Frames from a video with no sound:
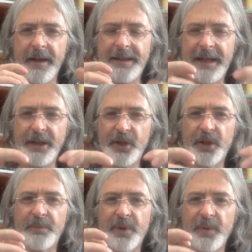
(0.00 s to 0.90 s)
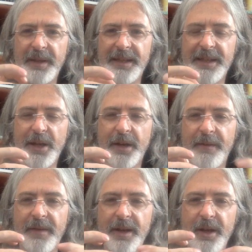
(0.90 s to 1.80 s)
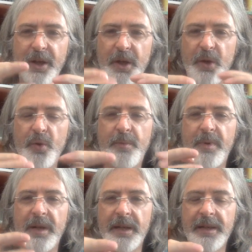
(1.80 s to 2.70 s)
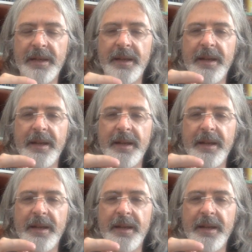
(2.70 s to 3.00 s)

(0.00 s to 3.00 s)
tension between this kind of humorous,